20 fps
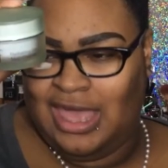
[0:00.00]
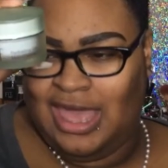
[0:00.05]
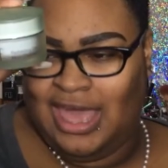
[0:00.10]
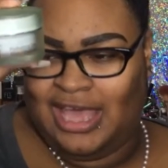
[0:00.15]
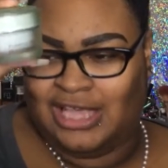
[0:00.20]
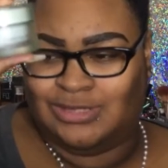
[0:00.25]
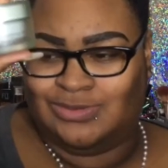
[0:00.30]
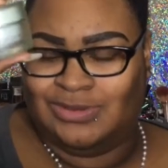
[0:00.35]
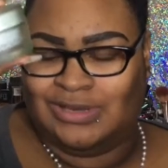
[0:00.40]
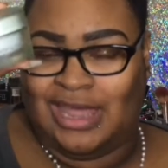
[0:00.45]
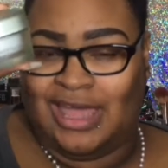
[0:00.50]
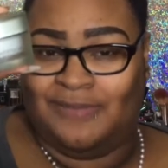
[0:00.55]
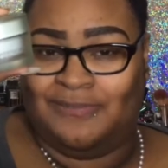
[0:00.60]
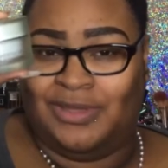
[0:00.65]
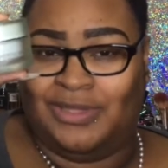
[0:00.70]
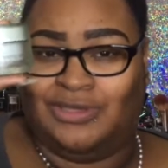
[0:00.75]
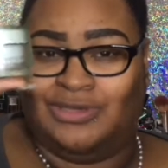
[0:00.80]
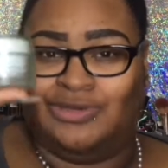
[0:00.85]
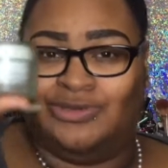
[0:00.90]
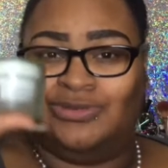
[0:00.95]
has what I've
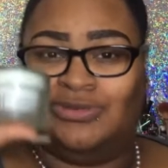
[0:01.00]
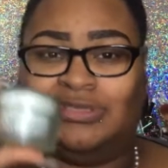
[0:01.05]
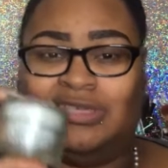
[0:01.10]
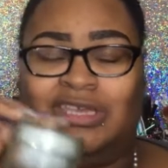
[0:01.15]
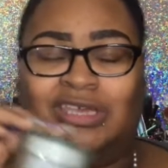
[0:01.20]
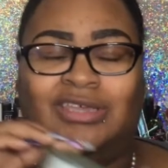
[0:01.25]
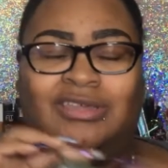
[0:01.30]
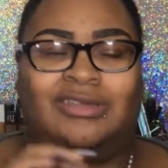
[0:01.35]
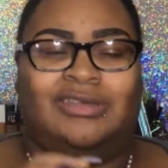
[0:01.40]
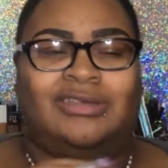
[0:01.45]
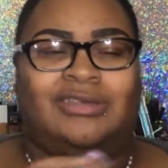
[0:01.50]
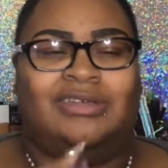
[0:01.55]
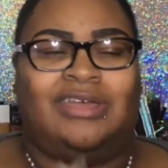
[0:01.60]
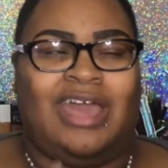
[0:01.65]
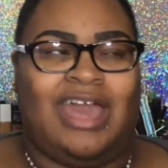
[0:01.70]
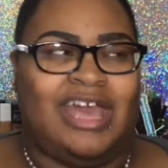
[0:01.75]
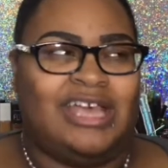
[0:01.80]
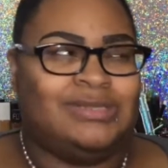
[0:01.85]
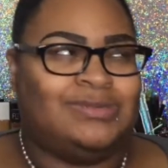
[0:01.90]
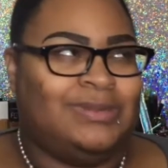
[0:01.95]
been using.
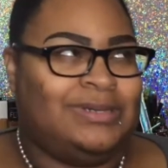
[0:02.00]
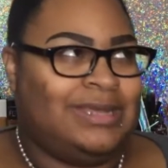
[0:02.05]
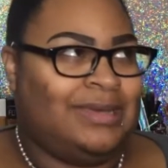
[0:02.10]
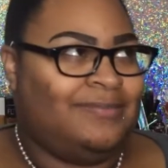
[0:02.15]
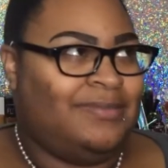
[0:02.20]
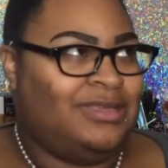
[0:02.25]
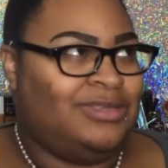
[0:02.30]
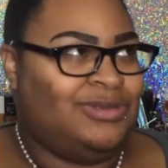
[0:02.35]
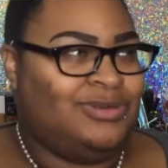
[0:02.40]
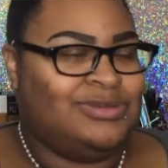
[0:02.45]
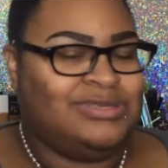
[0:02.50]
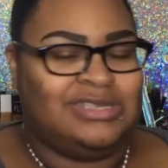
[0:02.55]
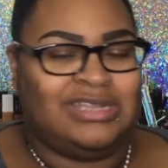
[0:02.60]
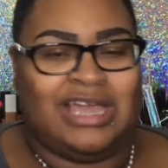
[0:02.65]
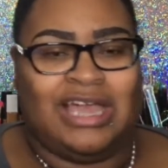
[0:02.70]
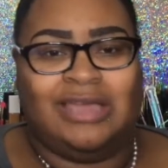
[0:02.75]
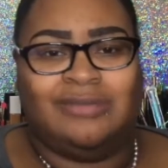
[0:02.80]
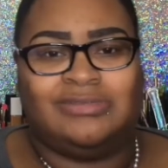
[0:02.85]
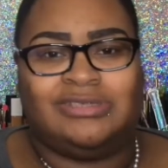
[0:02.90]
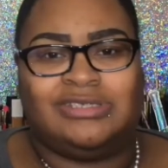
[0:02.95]

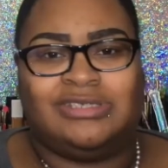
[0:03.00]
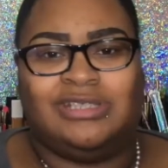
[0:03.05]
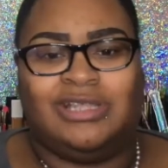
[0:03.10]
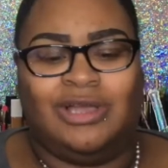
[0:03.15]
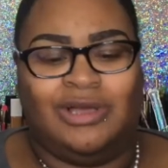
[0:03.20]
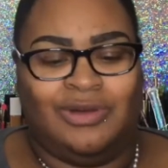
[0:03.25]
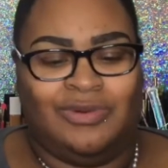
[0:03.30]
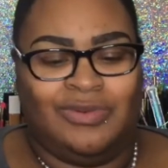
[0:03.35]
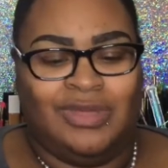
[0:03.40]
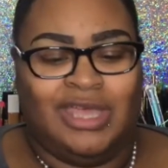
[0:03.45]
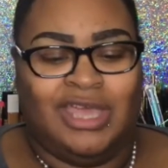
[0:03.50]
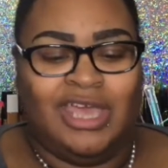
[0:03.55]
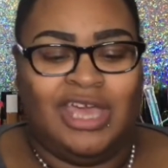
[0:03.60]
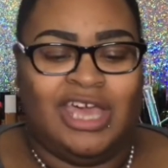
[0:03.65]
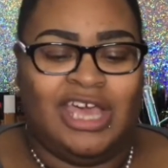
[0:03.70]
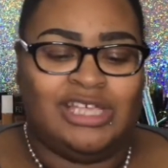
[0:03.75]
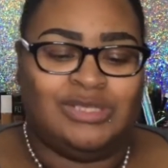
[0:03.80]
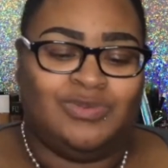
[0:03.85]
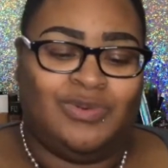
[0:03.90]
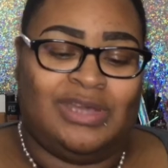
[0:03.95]
I'm slow.
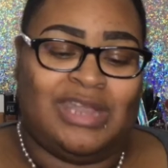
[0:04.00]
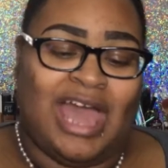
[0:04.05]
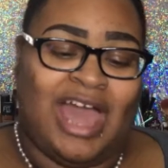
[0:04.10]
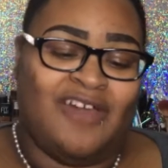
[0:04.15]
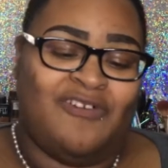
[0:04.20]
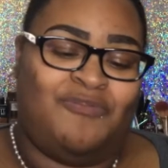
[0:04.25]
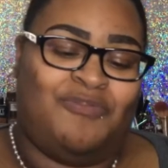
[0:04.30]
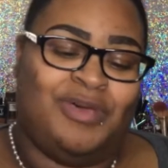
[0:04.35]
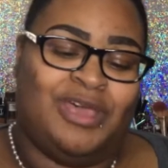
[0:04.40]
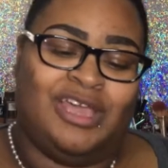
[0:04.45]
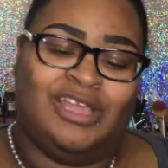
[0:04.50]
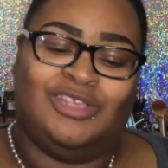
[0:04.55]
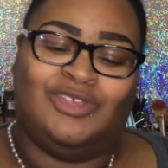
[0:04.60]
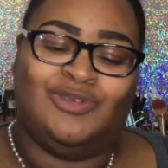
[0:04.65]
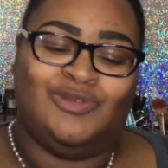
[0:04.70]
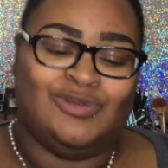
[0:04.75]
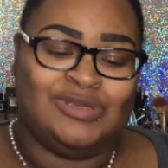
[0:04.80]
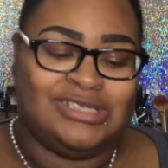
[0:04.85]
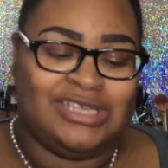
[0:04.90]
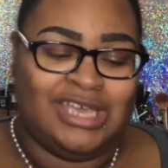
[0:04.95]
Is what I've been
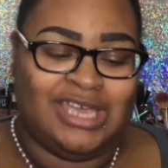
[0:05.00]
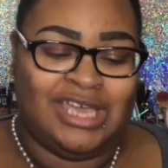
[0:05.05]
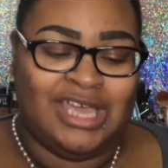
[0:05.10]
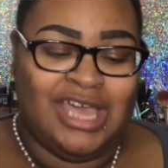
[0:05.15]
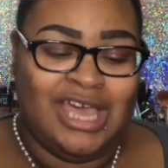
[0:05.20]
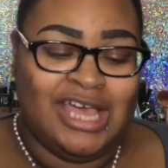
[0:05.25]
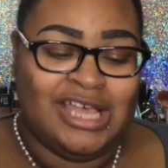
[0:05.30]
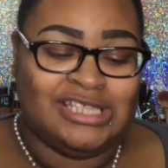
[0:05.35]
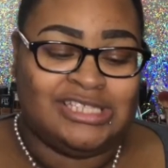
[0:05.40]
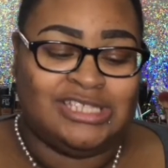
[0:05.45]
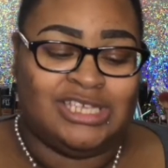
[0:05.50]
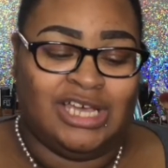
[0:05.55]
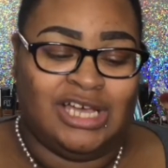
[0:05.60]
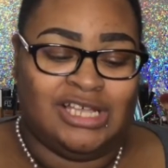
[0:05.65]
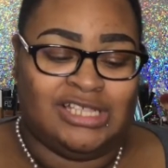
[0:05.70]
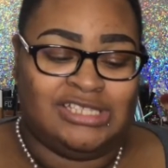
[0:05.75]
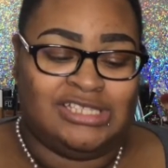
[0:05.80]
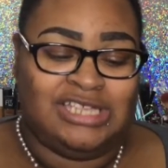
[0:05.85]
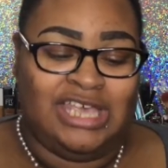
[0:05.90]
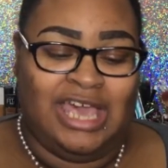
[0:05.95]
using
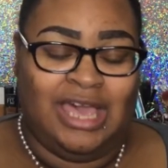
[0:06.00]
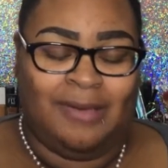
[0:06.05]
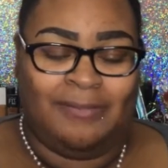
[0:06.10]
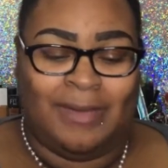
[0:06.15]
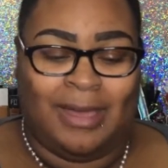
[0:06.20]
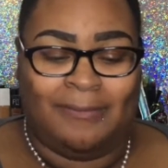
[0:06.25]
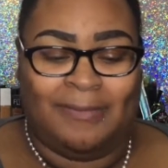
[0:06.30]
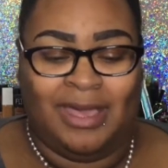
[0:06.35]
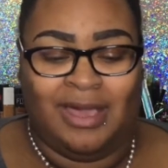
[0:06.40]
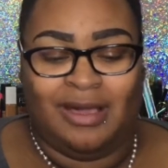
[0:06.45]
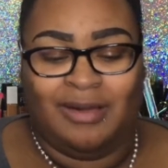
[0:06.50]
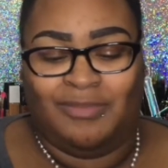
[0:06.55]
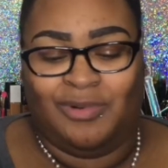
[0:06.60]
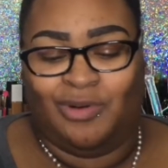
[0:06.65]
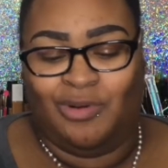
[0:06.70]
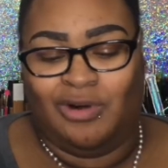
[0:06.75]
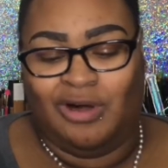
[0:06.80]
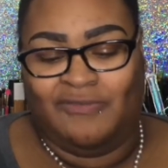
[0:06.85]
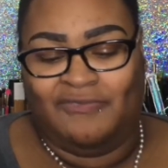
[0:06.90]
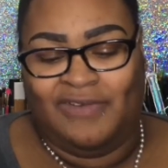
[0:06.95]
to take my makeup
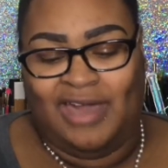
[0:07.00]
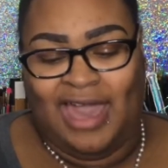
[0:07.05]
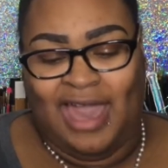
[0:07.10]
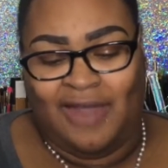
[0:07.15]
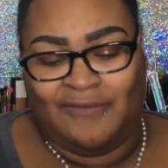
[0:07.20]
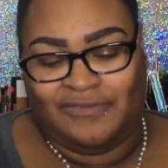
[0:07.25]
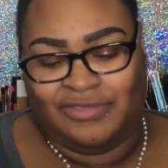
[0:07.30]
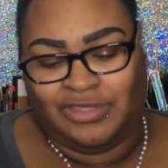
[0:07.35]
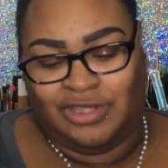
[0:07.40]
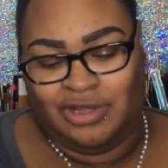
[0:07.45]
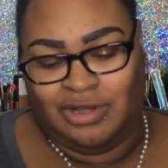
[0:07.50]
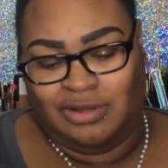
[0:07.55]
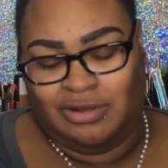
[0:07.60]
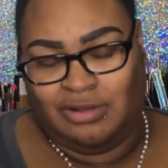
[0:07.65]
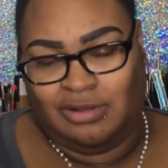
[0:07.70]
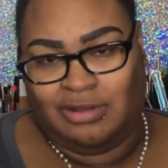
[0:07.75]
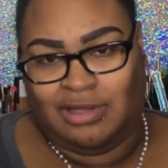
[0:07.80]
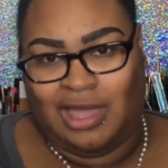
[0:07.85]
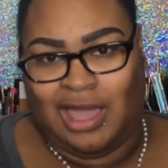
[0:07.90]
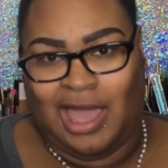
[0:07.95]
off after
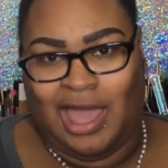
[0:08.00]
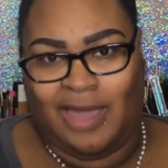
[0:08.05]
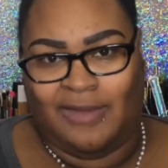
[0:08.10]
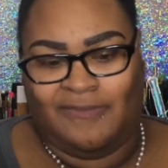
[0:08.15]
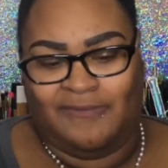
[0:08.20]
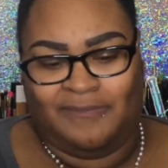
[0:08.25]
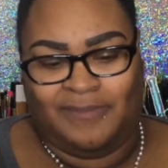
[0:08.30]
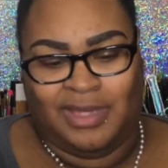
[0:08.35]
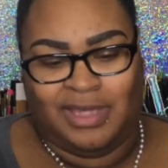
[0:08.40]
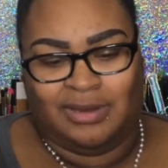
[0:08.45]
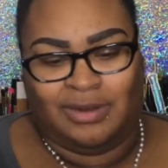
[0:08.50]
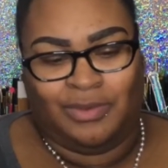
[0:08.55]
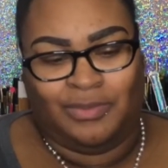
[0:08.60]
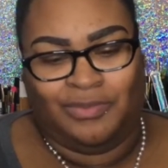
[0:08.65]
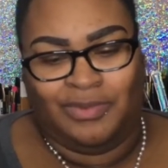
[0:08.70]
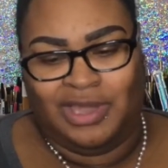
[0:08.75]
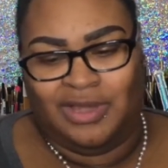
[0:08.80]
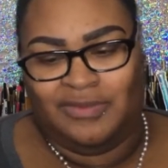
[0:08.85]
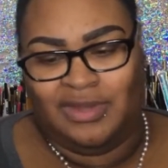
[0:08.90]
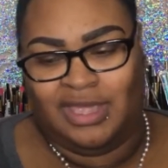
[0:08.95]
I've been
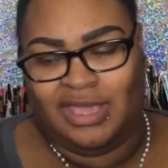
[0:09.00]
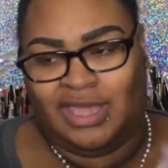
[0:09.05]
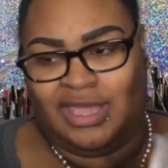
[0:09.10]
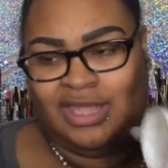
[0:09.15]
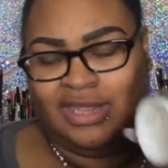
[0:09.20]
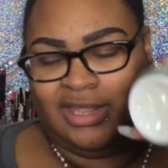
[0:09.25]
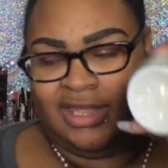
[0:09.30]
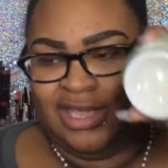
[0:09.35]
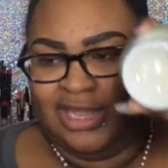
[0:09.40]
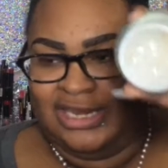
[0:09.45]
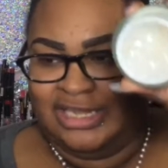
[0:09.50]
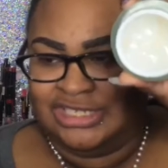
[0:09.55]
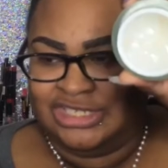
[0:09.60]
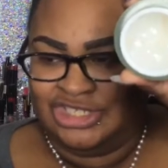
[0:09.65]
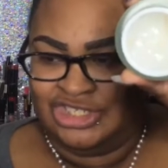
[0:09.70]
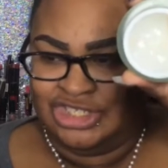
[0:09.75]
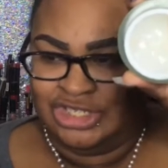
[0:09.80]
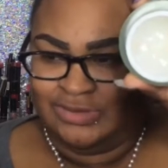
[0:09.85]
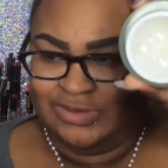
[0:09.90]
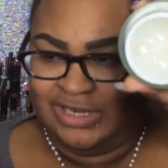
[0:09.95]
wearing it. And this
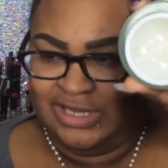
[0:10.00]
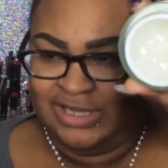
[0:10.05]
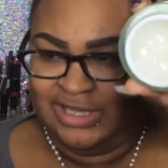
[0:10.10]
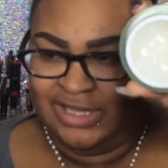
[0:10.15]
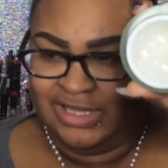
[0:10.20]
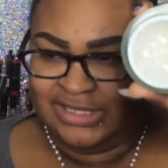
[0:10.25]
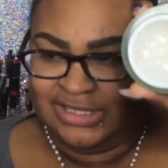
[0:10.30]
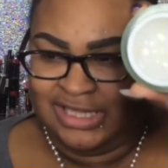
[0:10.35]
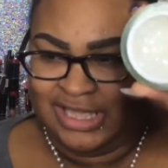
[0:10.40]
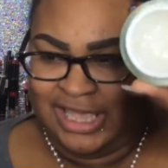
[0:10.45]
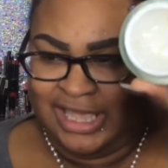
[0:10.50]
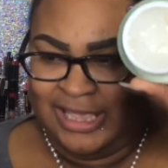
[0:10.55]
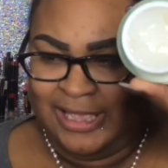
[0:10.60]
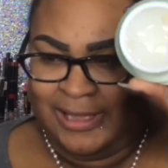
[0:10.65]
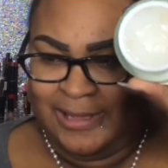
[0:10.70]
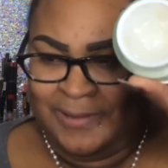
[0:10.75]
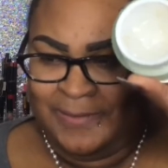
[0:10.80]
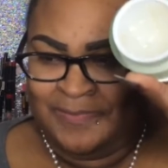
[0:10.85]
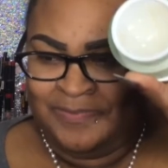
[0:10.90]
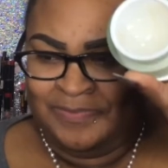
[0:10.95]
is just what it looks like.